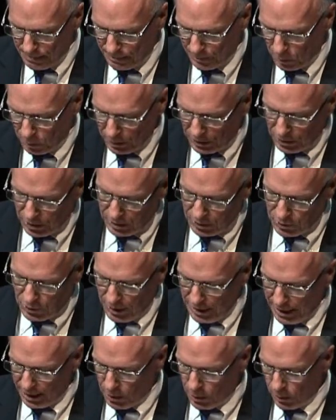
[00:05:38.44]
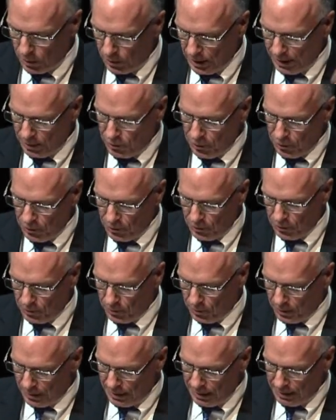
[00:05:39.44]
Which the study goes into
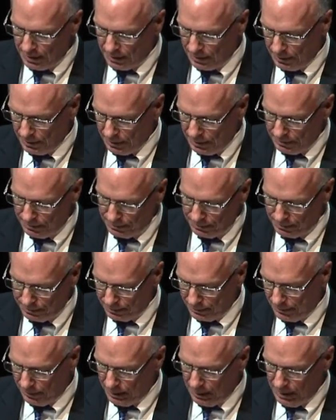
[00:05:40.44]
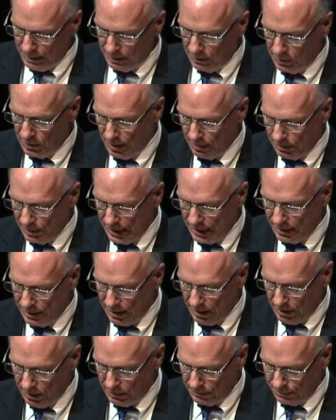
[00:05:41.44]
in some
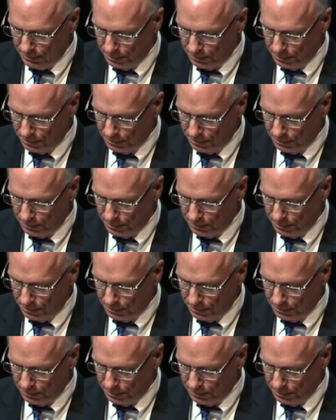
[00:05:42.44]
detail.